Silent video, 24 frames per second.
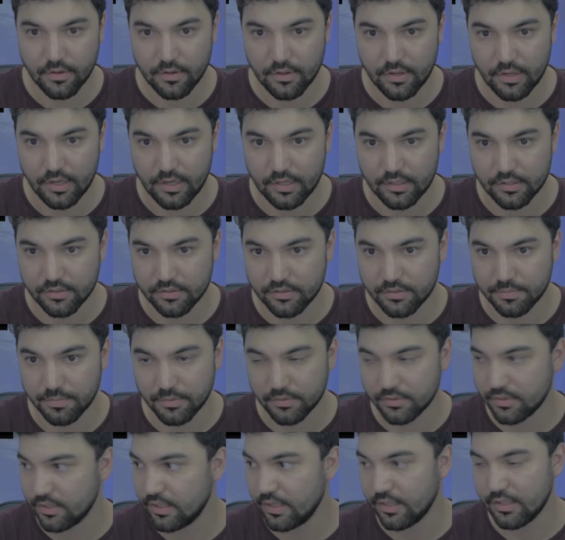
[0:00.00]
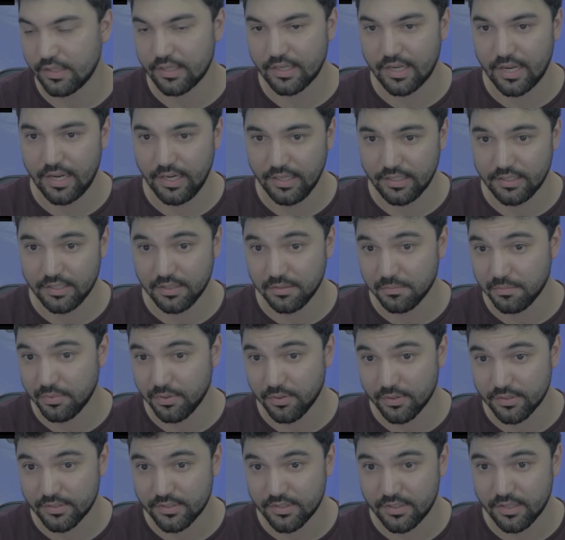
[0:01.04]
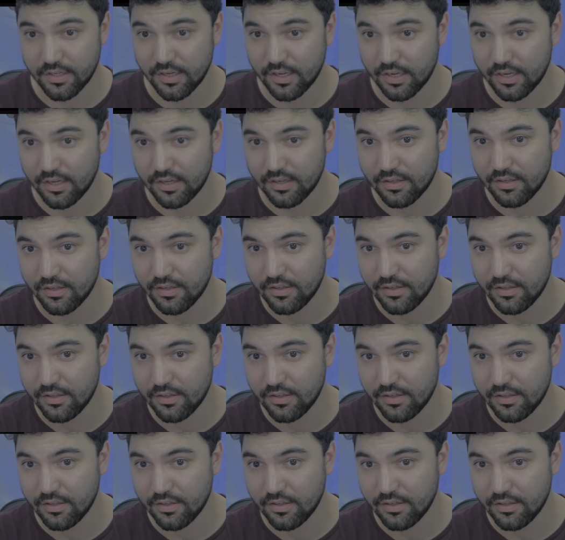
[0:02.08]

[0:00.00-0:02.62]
He's supposed to get like 18 points tonight.